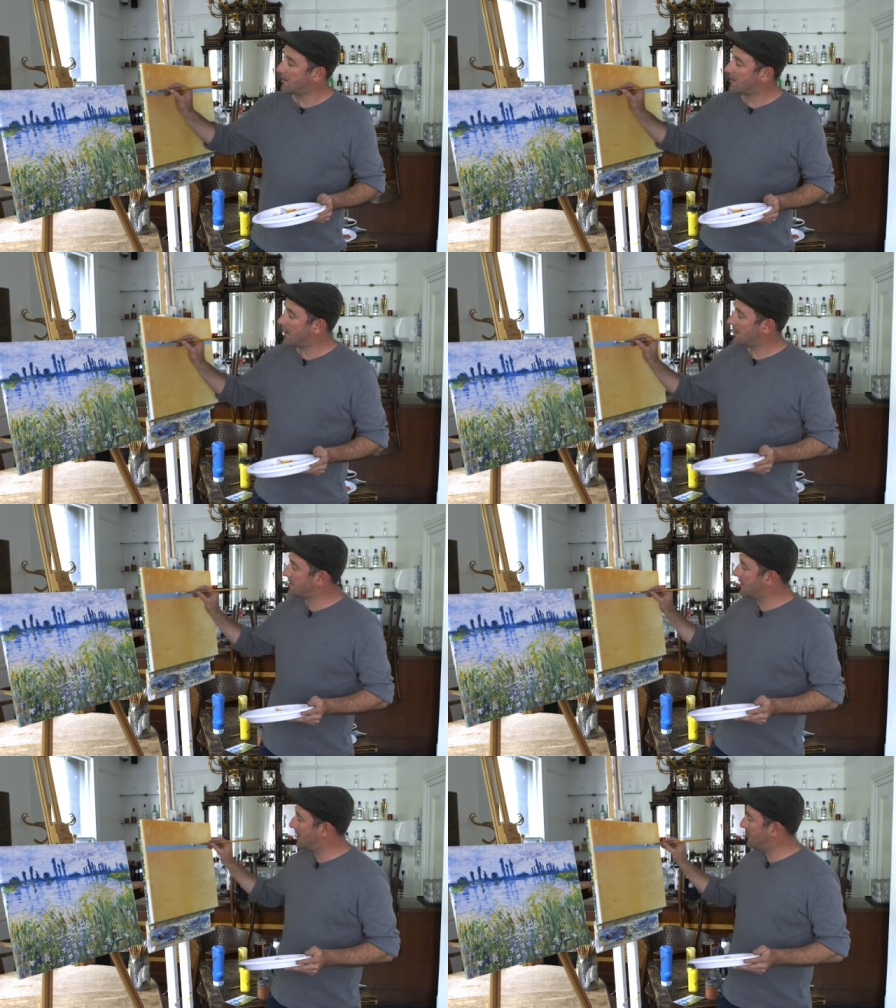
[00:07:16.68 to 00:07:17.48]
So
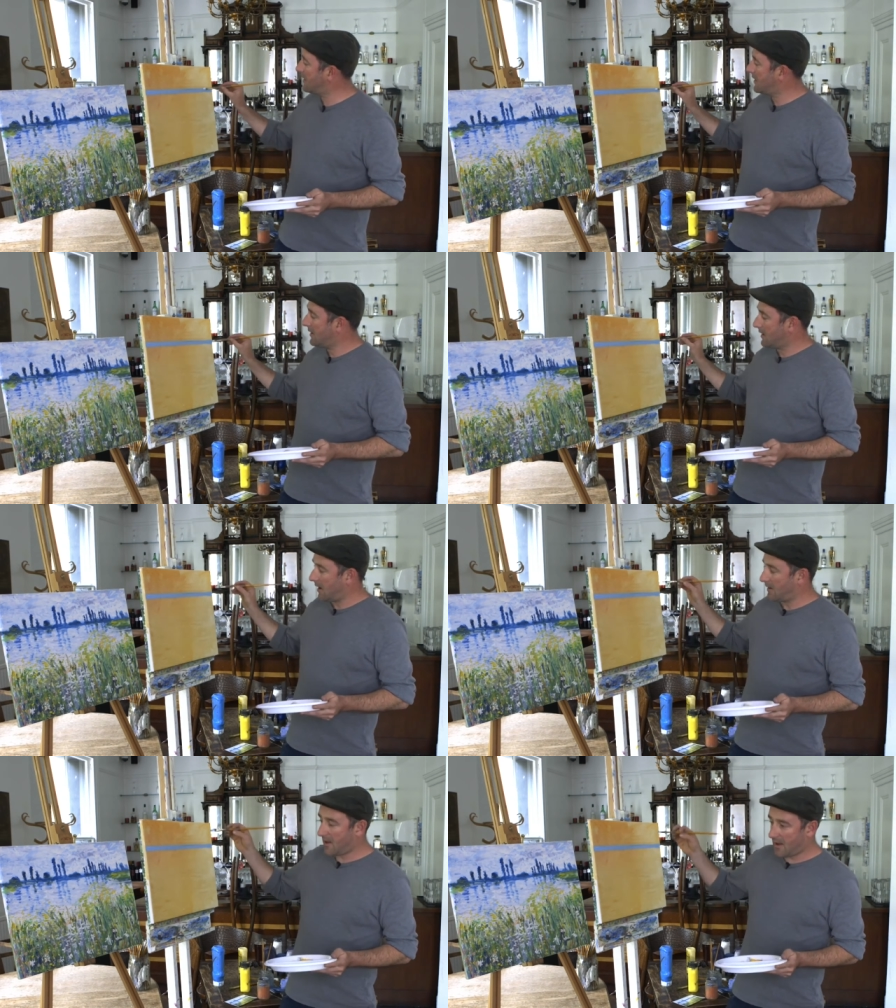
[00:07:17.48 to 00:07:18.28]
that's it.
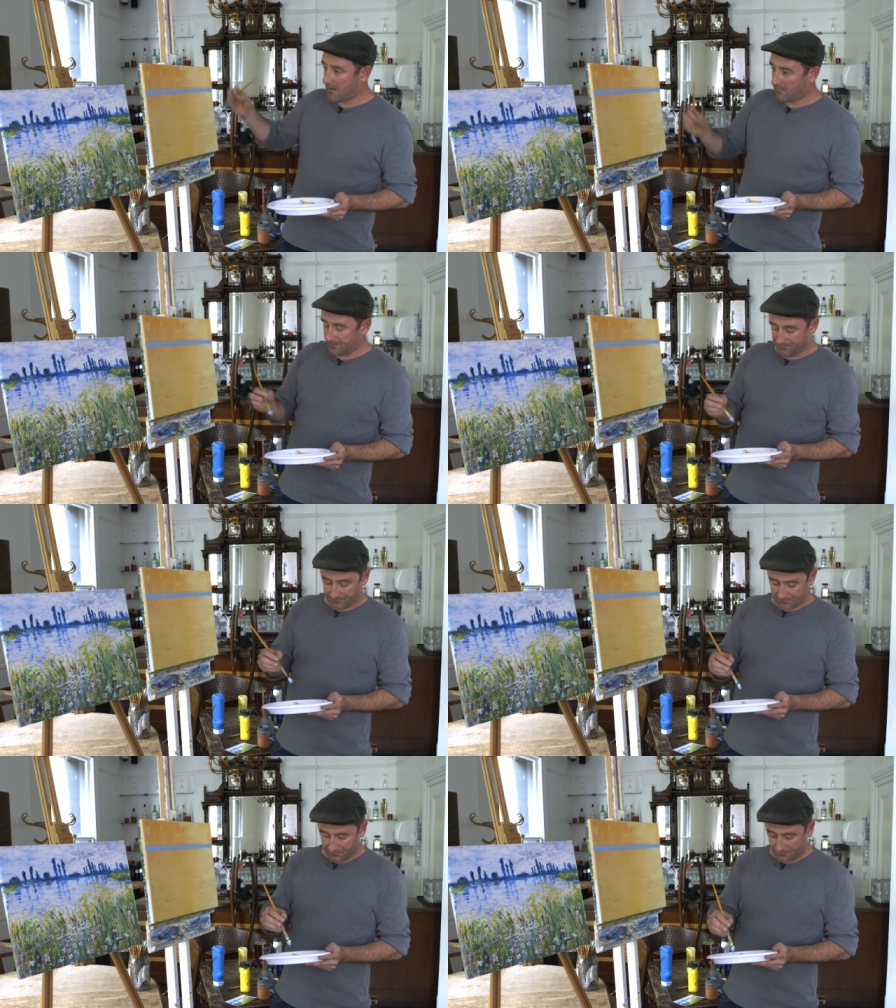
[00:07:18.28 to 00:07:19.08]
And then,
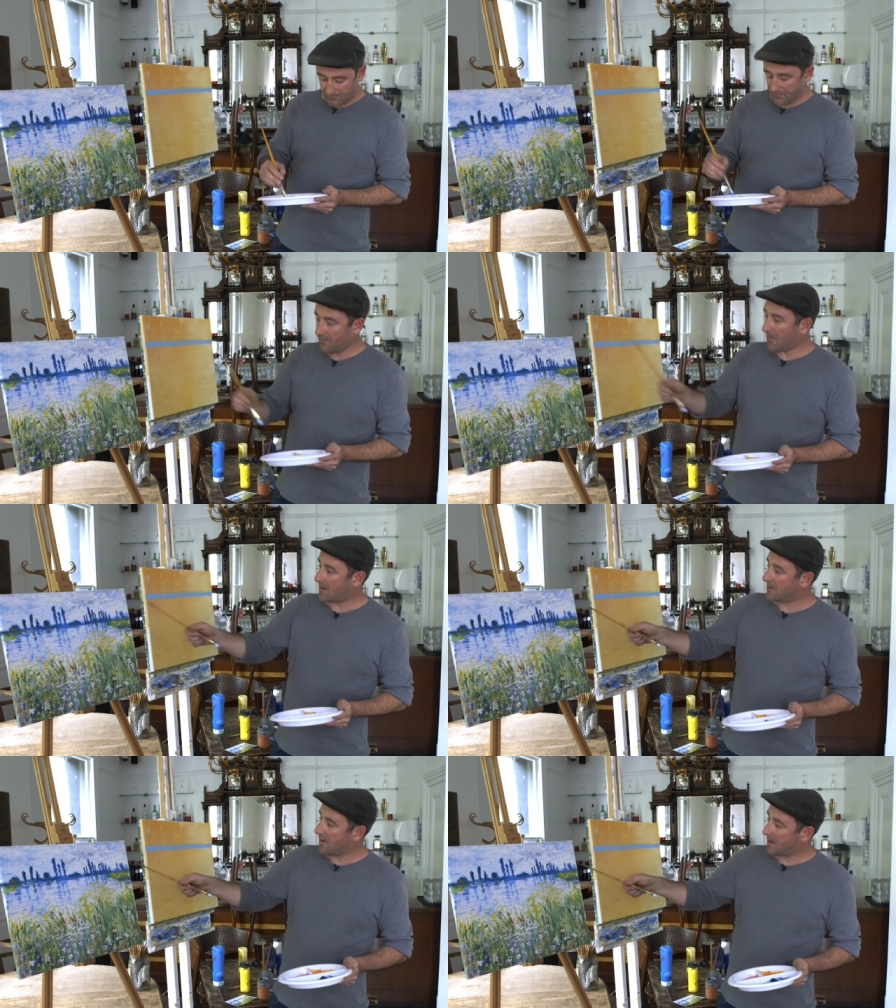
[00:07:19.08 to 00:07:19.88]

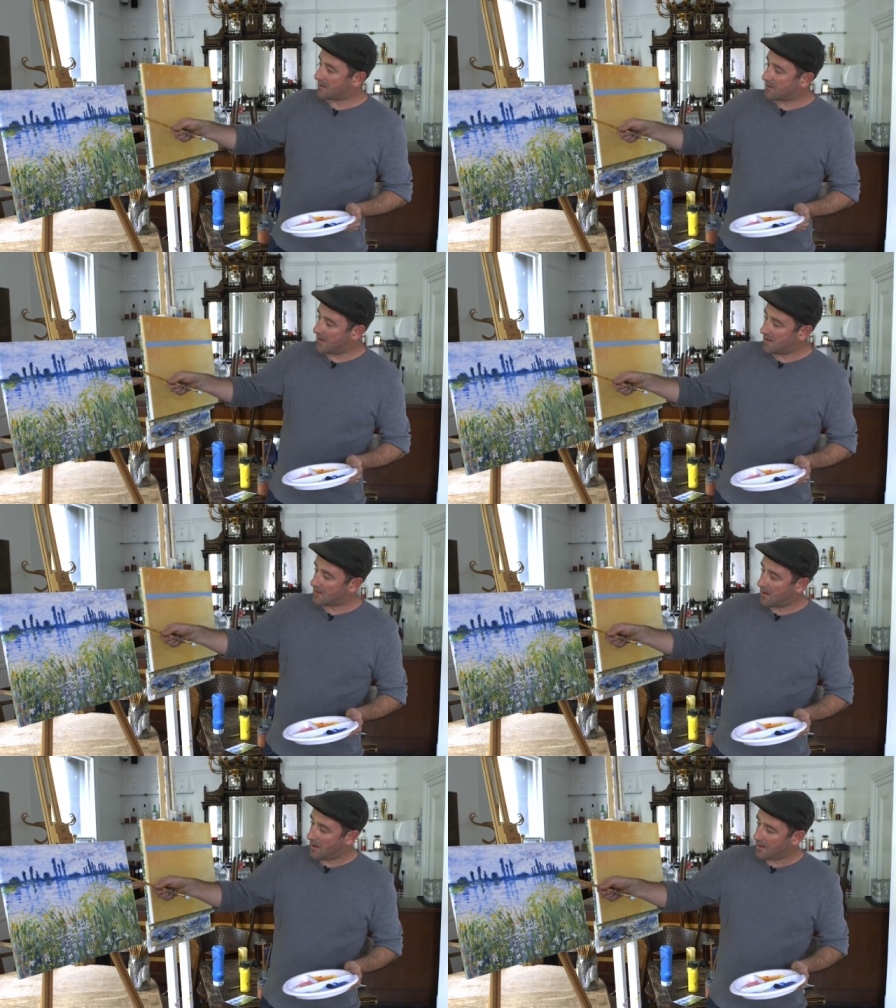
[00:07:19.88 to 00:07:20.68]
so that's
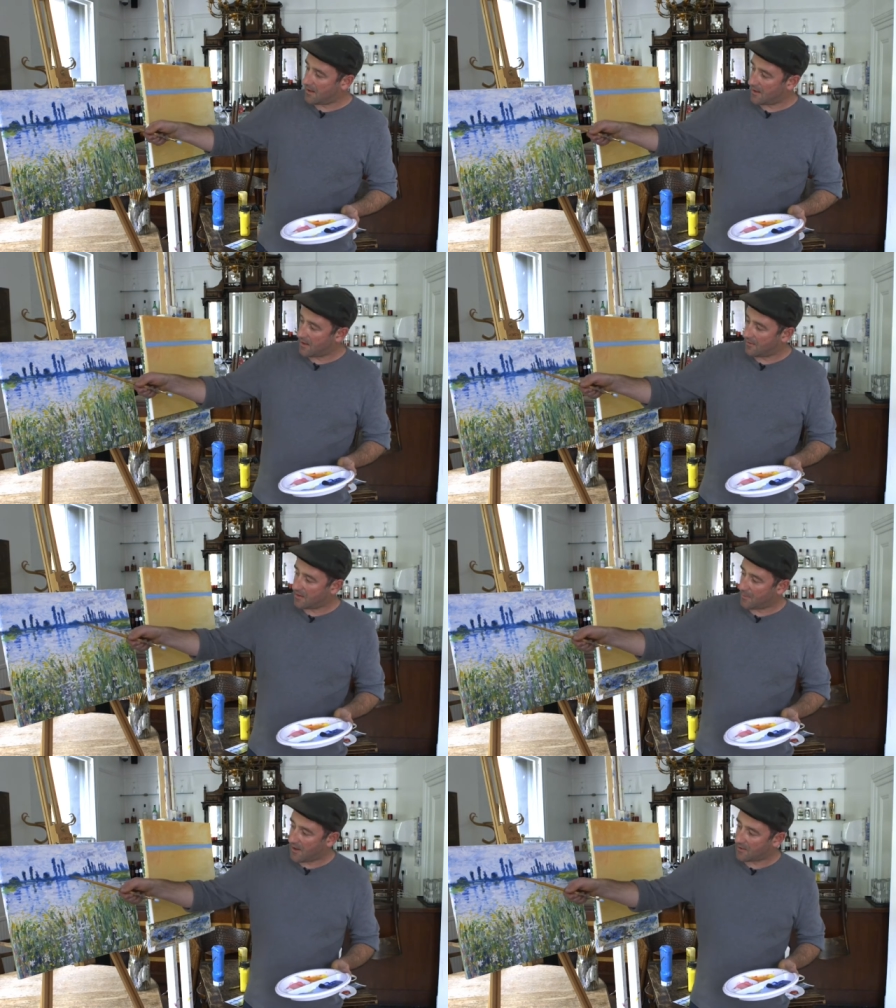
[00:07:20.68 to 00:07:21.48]
this line here in
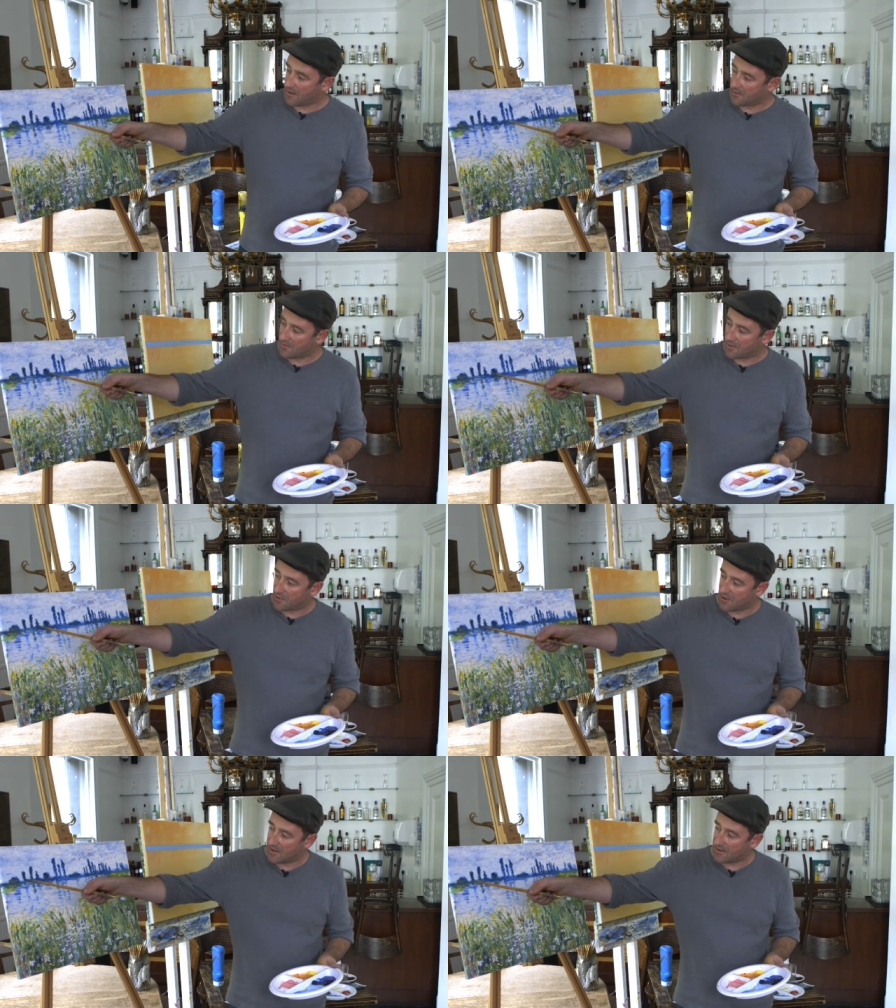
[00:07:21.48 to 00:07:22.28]
the background of the
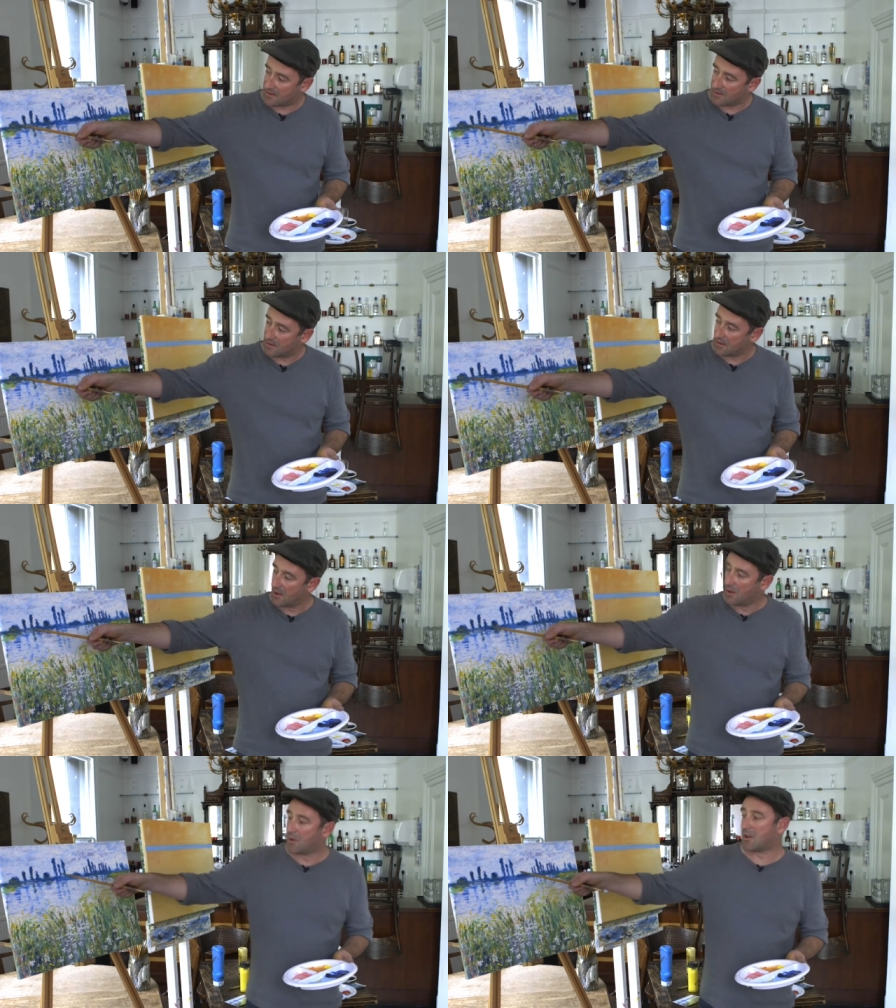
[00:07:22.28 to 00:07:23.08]
trees.
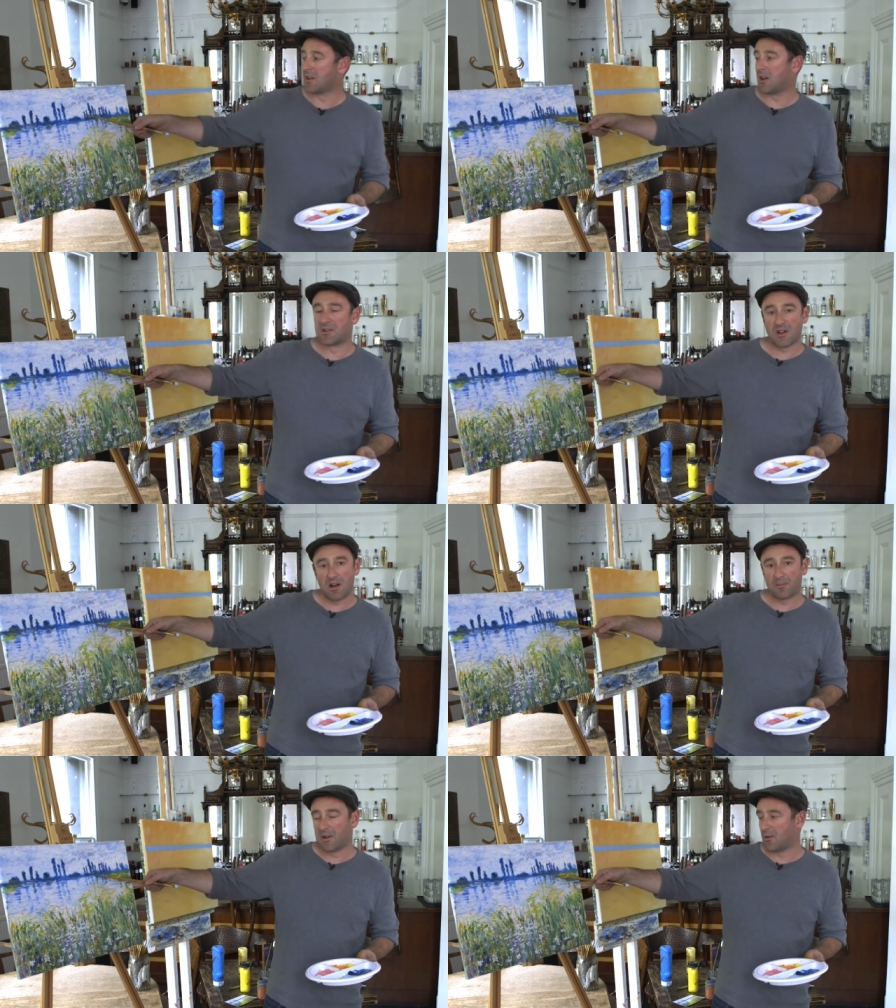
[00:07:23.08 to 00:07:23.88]
We're going to go
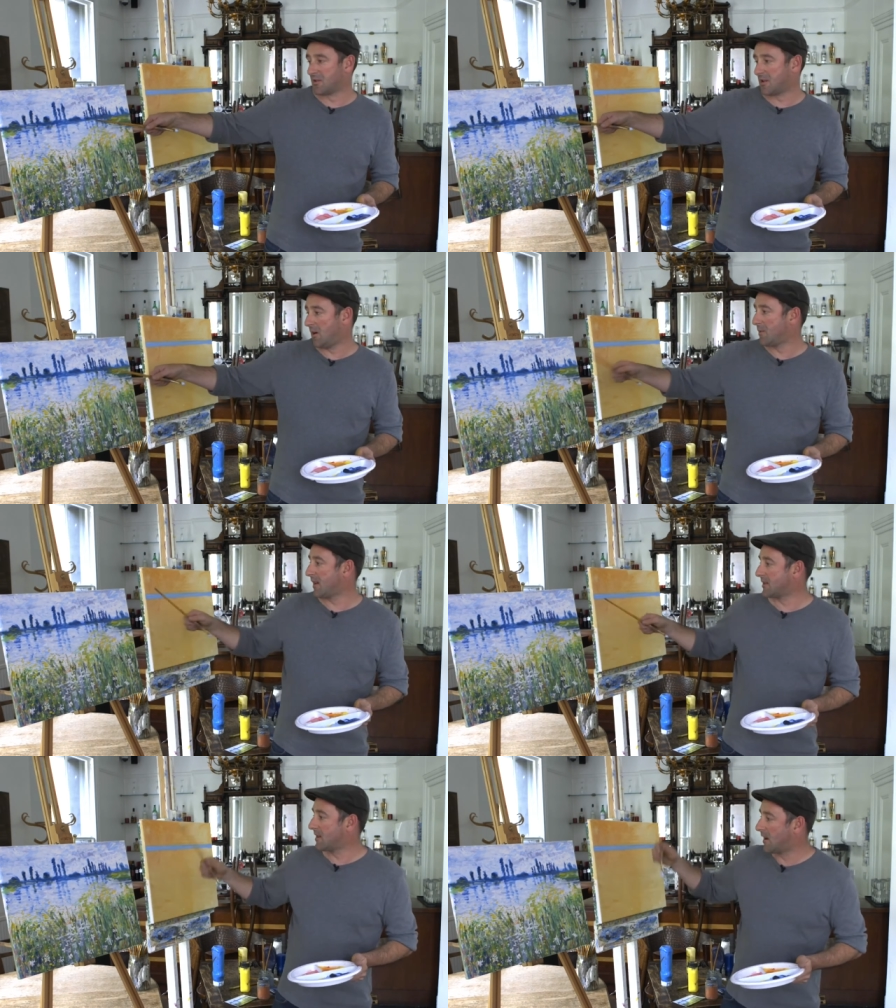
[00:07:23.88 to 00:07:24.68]
dark blue on top, but
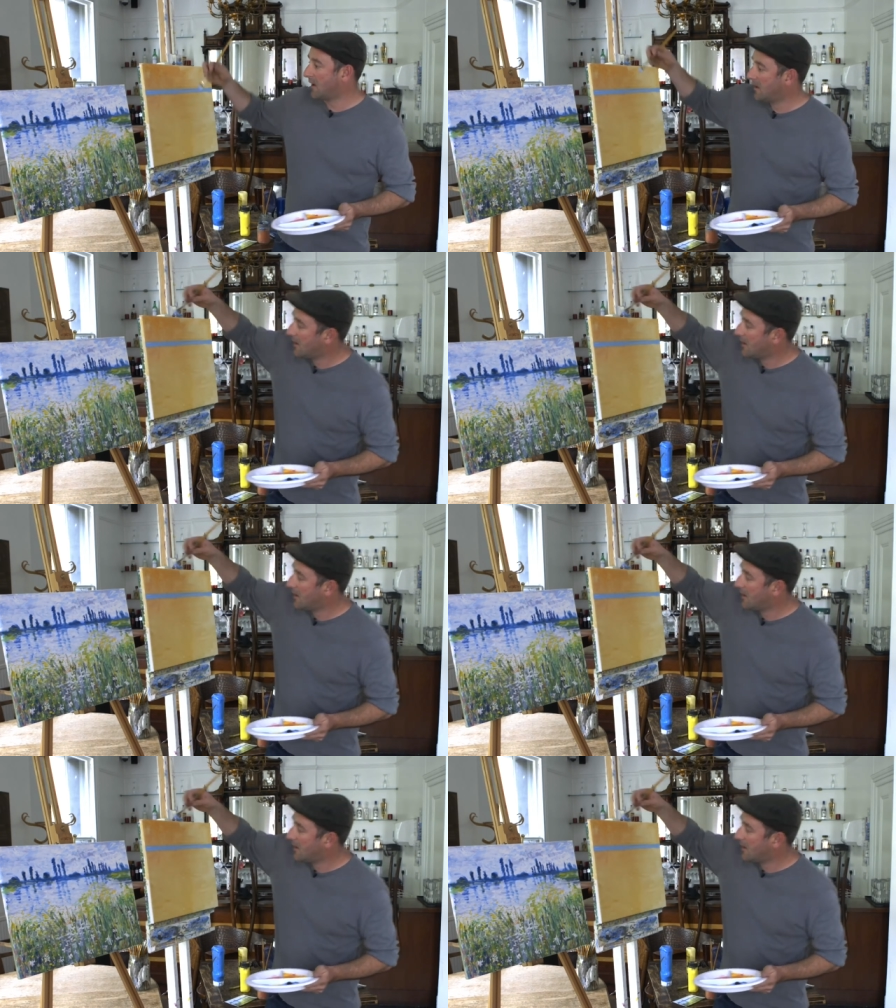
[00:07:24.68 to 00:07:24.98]
that's that.